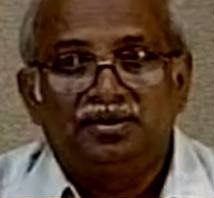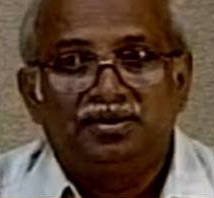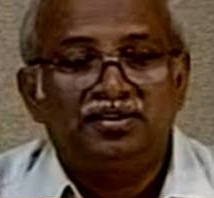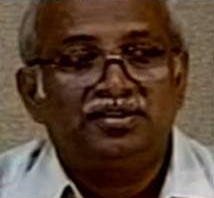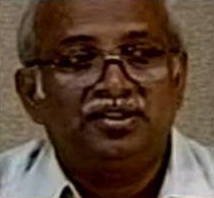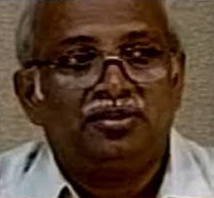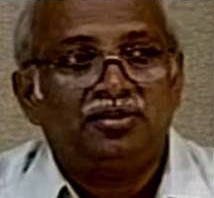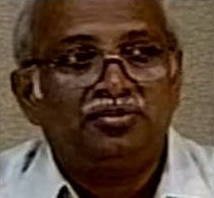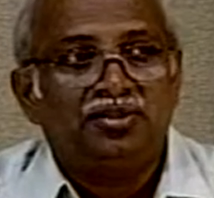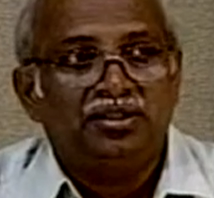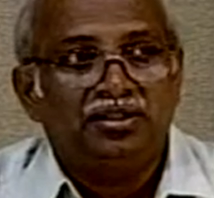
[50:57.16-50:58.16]
It's a lot of
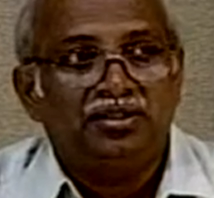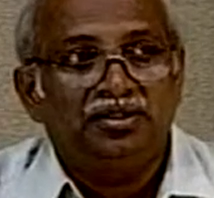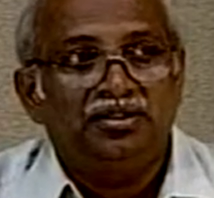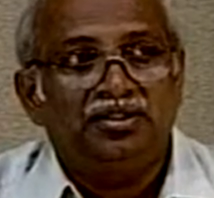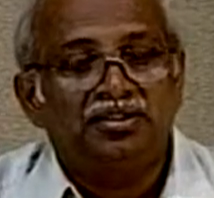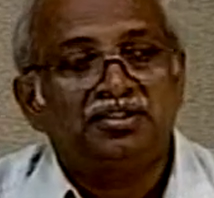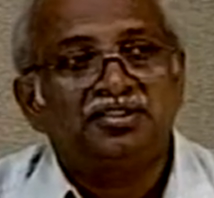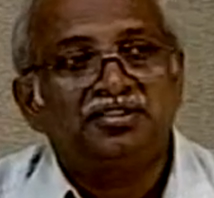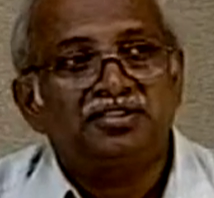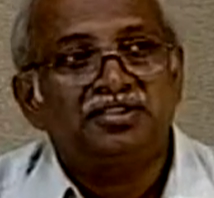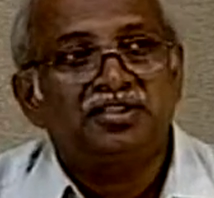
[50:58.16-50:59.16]
money. In the
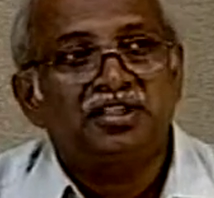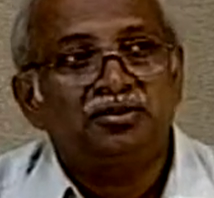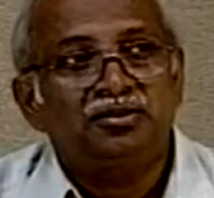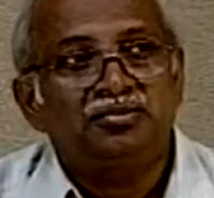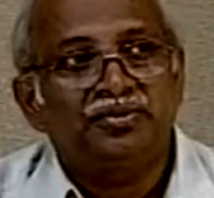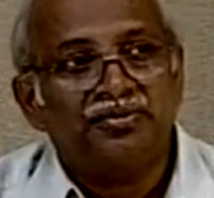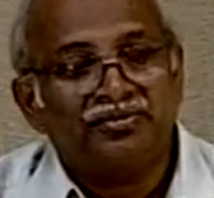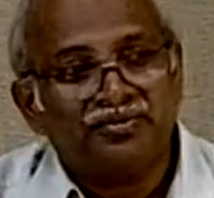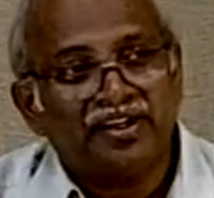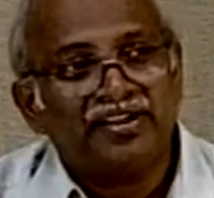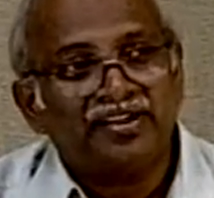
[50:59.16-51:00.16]
international scenario, even
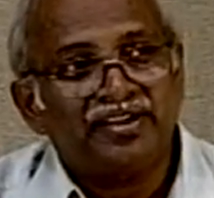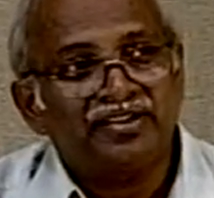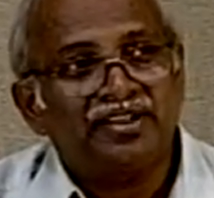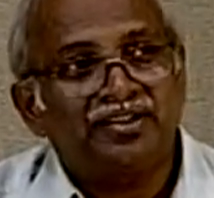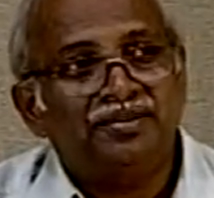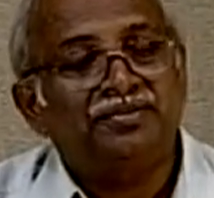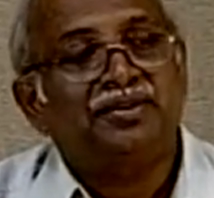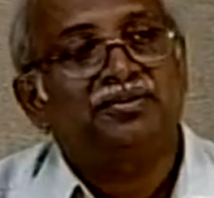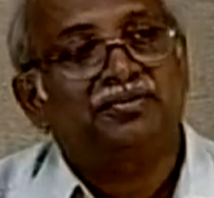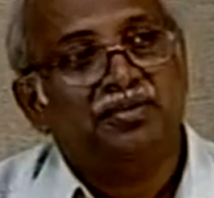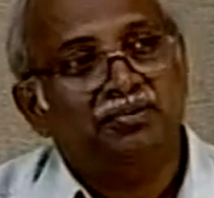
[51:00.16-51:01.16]
freight rates are
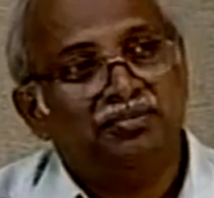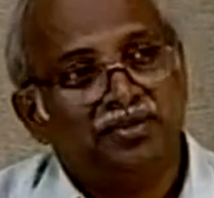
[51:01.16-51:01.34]
different from